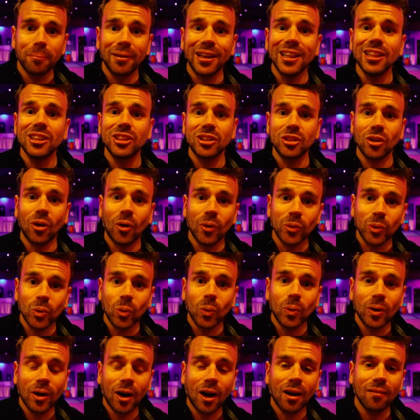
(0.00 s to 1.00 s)
based on
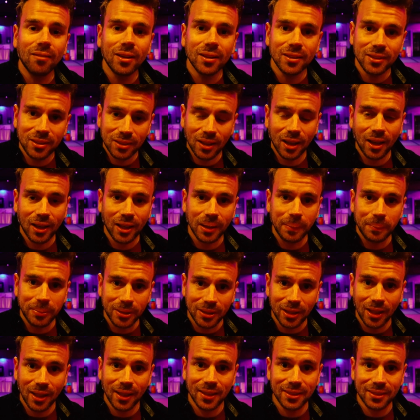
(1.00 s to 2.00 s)
your current
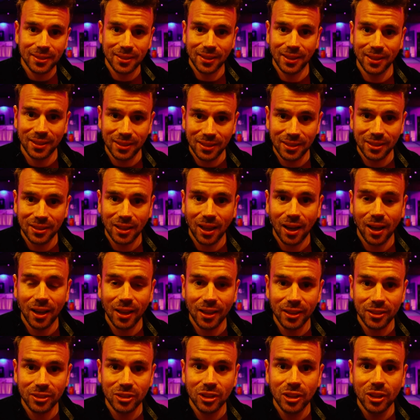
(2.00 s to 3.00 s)
circumstance and
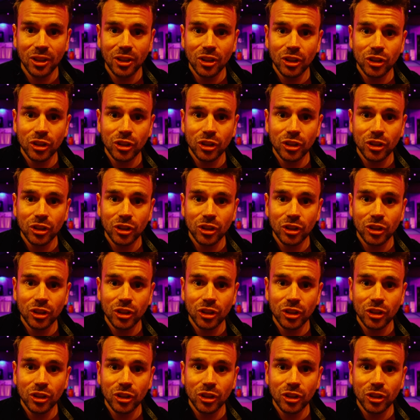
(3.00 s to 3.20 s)
size.